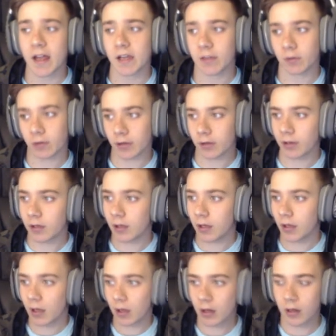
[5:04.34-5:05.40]
to anyone.
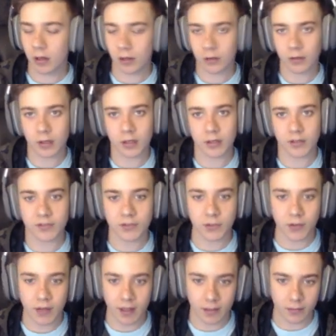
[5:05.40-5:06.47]
I don't know,
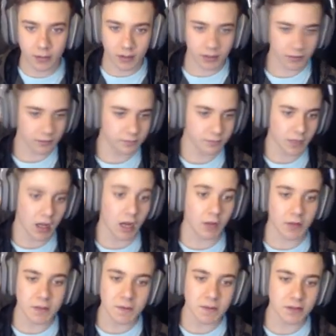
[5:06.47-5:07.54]
screw that. Like, I
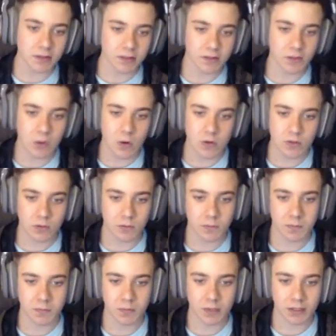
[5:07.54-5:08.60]
like being like social.
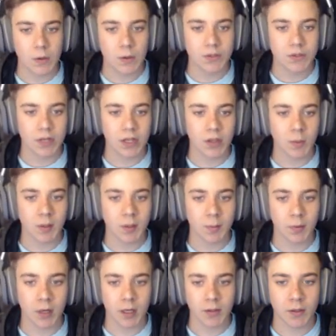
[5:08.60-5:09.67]
Would you rather be
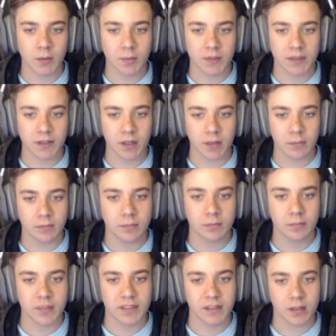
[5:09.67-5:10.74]
blind or be dumb?
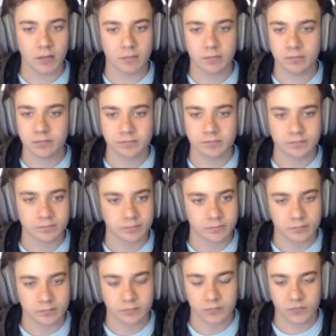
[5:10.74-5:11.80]
Be dumb.
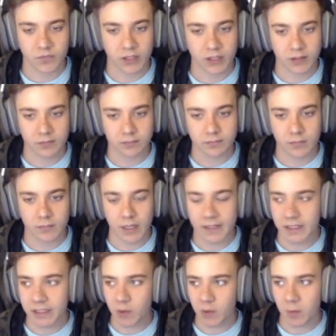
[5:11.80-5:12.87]
Freaking, I
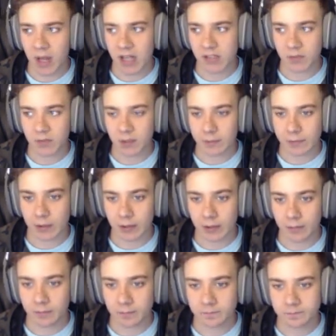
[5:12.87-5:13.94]
can't even imagine being
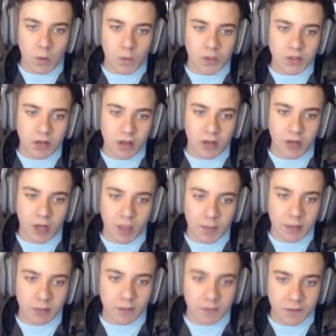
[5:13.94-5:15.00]
blind. Would you rather not
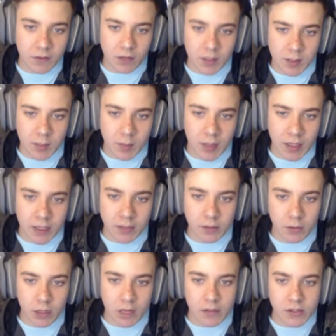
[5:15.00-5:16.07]
be able to feel any pain
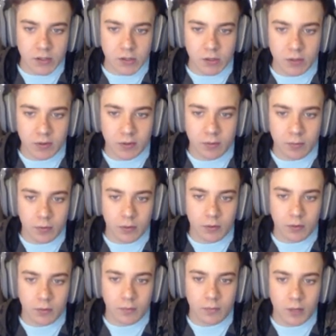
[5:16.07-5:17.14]
or have extremely
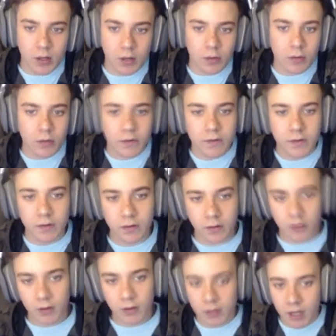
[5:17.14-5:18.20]
brittle bones?
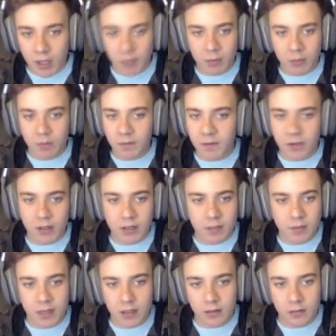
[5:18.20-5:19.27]
Not be able to feel
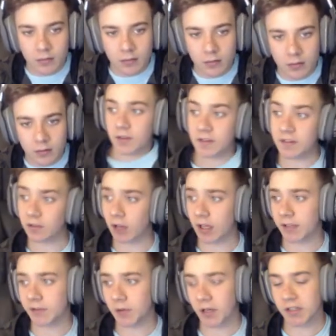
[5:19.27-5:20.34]
any pain. So this is the
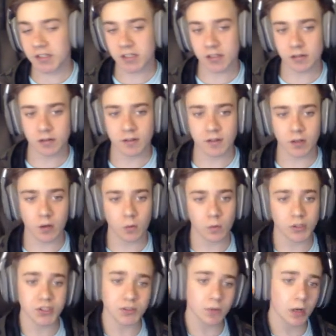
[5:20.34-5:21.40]
last question. So
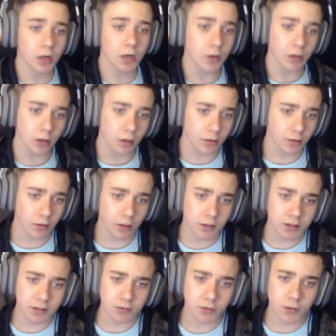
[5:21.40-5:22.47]
would you rather
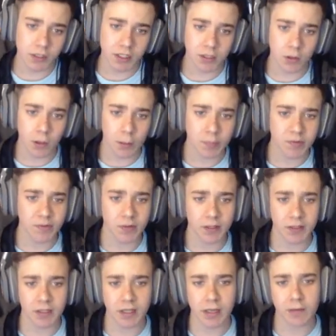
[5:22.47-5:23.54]
unearth and loot a corpse
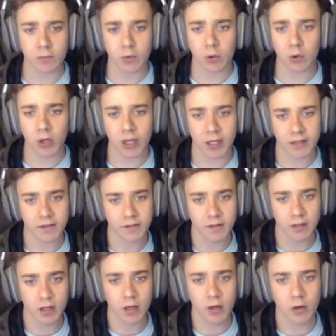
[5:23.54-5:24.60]
finding a
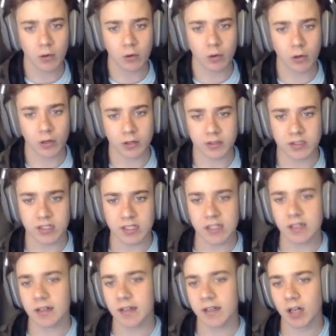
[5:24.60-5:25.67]
Rolex or
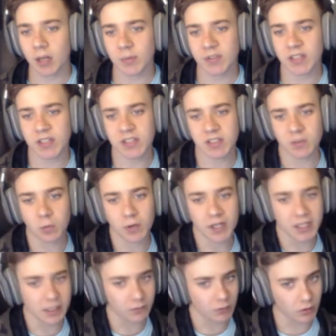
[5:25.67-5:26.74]
cheat in a competition
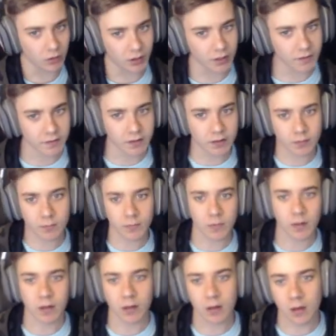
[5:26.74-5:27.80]
winning a Rolex?
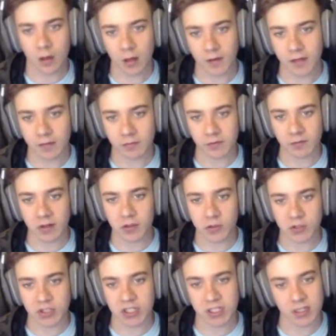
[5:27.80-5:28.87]
Definitely
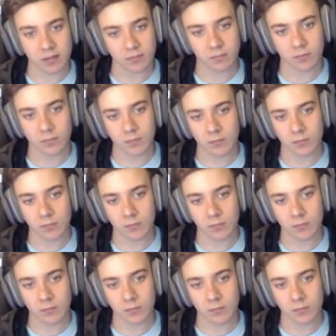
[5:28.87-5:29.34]
rather cheat.